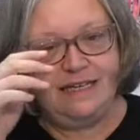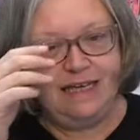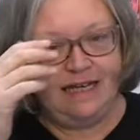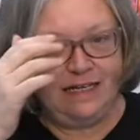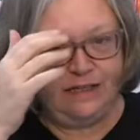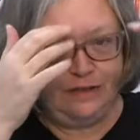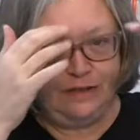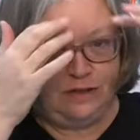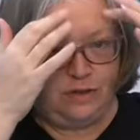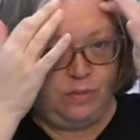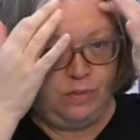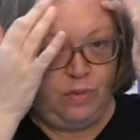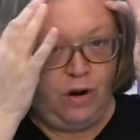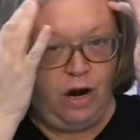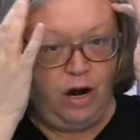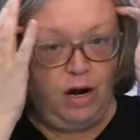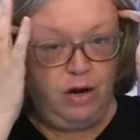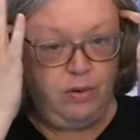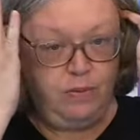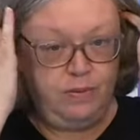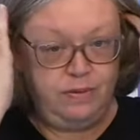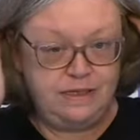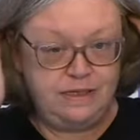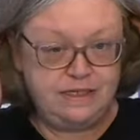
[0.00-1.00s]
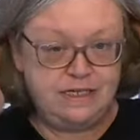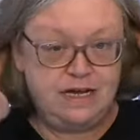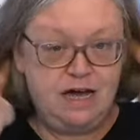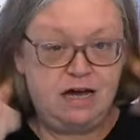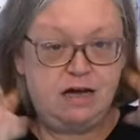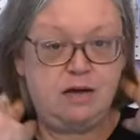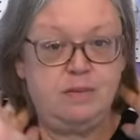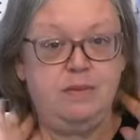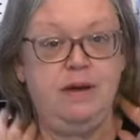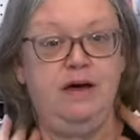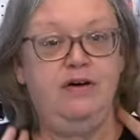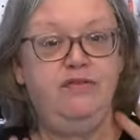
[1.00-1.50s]
again tomorrow when we
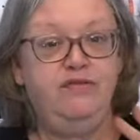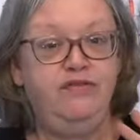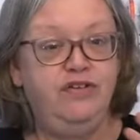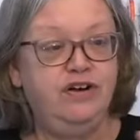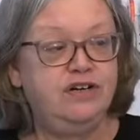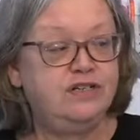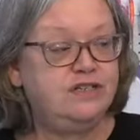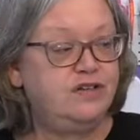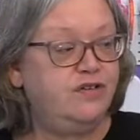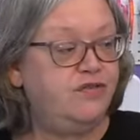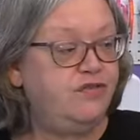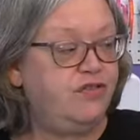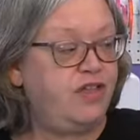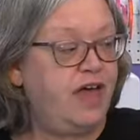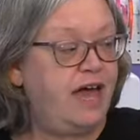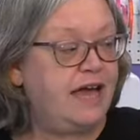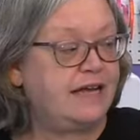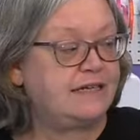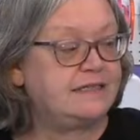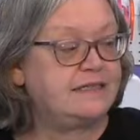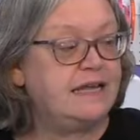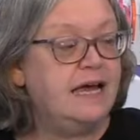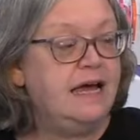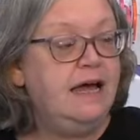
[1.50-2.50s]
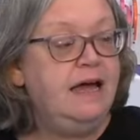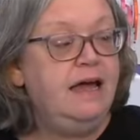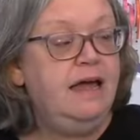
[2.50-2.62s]
talk about VersaFlex.